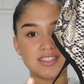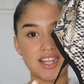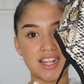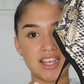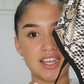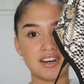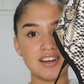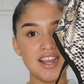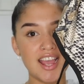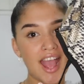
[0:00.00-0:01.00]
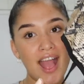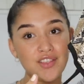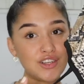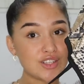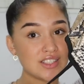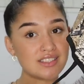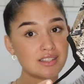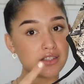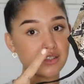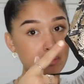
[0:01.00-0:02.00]
sit here and then you can
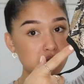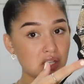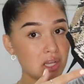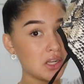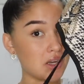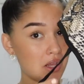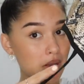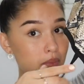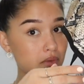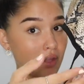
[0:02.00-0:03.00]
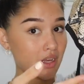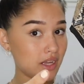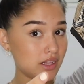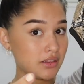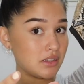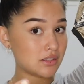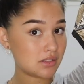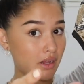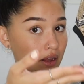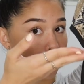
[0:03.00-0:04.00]
see some skin and hip like in this
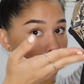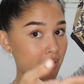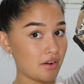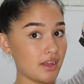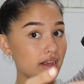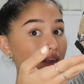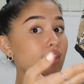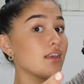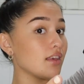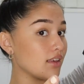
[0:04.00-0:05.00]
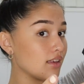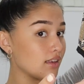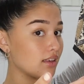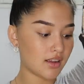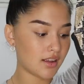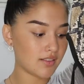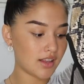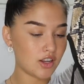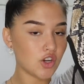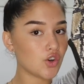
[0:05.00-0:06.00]
gap area here. And
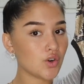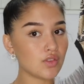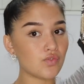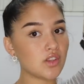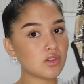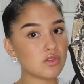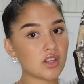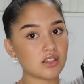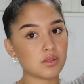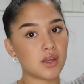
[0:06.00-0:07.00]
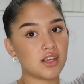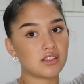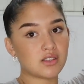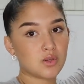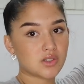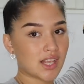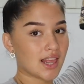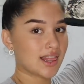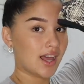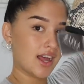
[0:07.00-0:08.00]
then, you know, this tucks away. So it looks
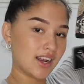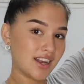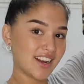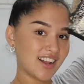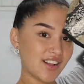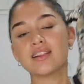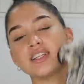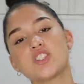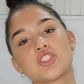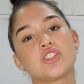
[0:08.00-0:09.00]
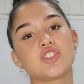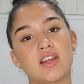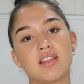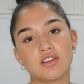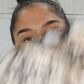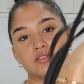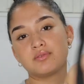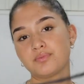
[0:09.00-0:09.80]
like that. Let's just go try that on.